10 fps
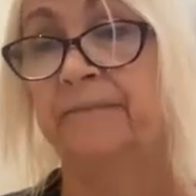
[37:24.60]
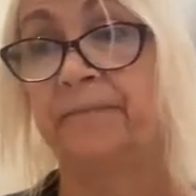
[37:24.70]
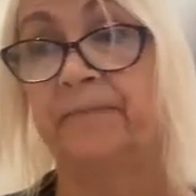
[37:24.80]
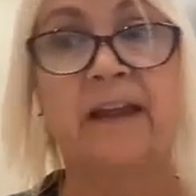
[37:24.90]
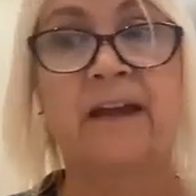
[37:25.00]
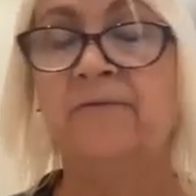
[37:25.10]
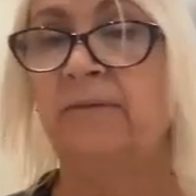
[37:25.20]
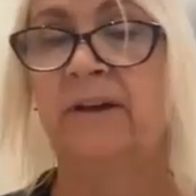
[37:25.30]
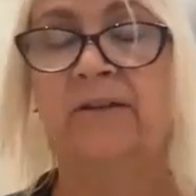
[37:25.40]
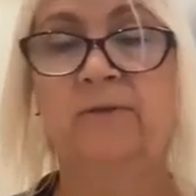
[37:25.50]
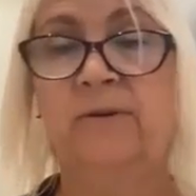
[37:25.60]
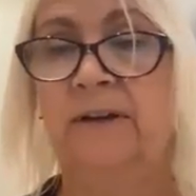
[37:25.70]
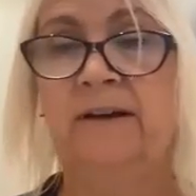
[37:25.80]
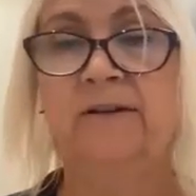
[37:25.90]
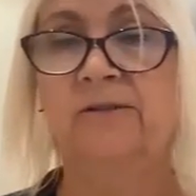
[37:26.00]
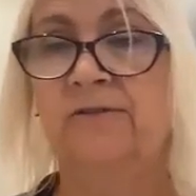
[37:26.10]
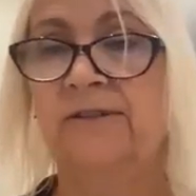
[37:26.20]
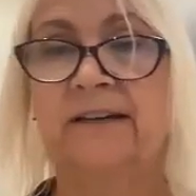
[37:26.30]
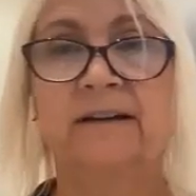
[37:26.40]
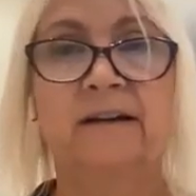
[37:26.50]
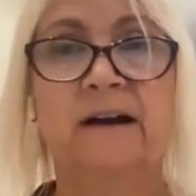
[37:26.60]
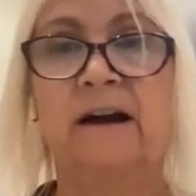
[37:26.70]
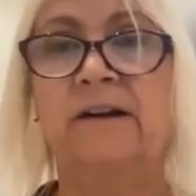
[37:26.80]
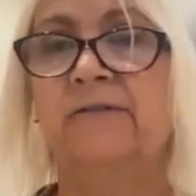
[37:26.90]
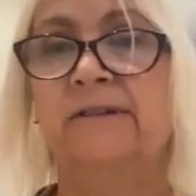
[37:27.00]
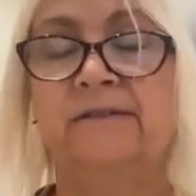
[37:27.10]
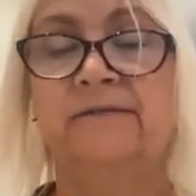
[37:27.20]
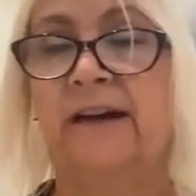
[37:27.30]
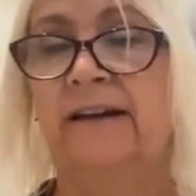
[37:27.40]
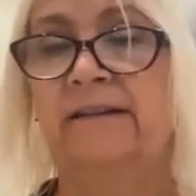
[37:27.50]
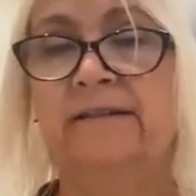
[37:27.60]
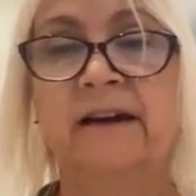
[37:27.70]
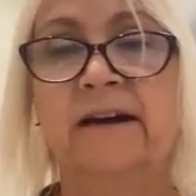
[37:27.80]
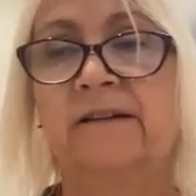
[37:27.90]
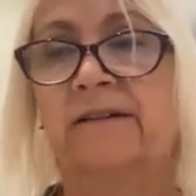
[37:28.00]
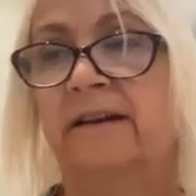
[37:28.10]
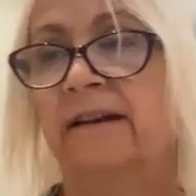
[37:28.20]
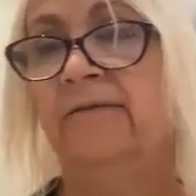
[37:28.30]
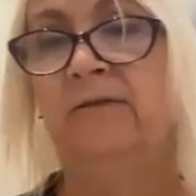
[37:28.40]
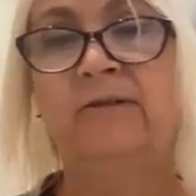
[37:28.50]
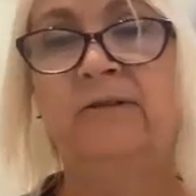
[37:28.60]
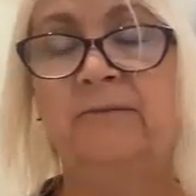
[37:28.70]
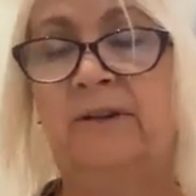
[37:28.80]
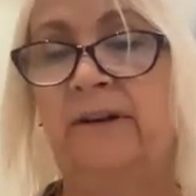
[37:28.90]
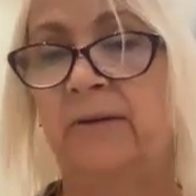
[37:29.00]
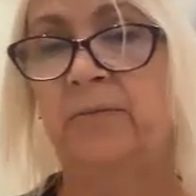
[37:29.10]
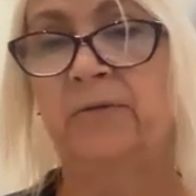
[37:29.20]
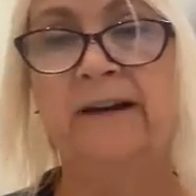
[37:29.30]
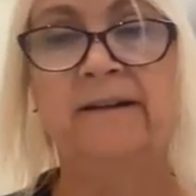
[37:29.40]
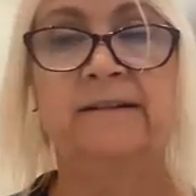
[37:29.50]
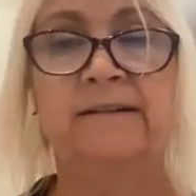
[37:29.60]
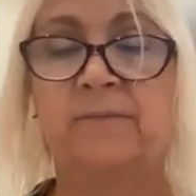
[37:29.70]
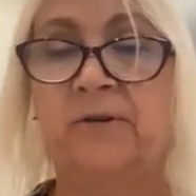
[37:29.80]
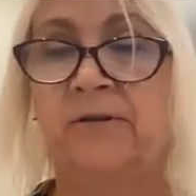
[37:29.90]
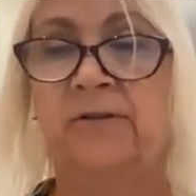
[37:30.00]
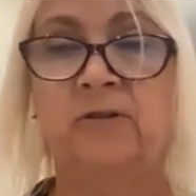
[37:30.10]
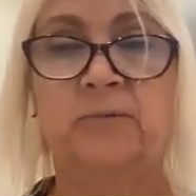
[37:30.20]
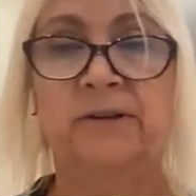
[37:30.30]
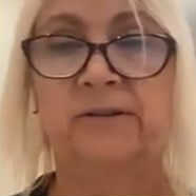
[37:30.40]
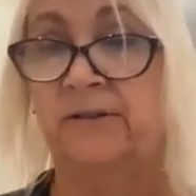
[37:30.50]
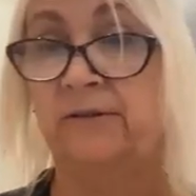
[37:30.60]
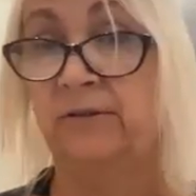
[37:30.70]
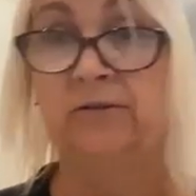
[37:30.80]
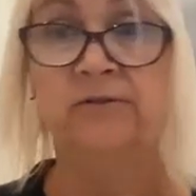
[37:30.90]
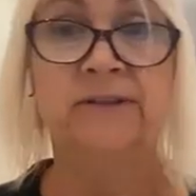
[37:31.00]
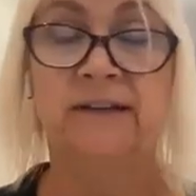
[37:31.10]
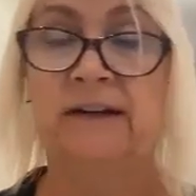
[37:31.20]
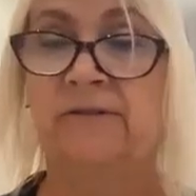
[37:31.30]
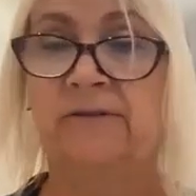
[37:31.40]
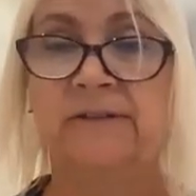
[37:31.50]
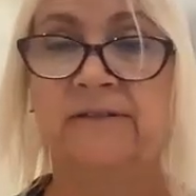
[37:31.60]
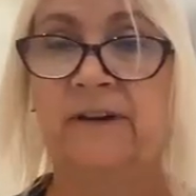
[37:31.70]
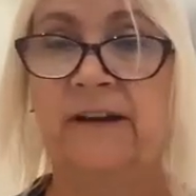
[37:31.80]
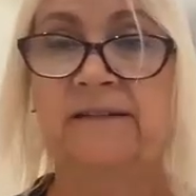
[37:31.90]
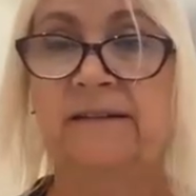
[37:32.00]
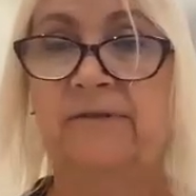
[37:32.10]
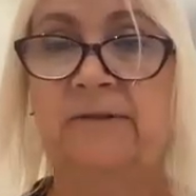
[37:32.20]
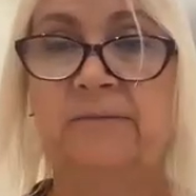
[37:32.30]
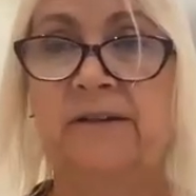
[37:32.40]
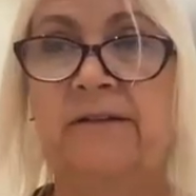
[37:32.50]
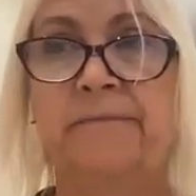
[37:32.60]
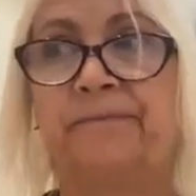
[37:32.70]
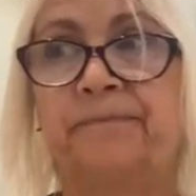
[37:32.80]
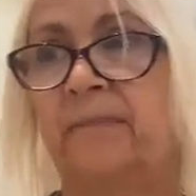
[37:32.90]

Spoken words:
So every month women are losing hundreds of eggs. Even when women are pregnant on birth control pills, they're losing hundreds of eggs every month.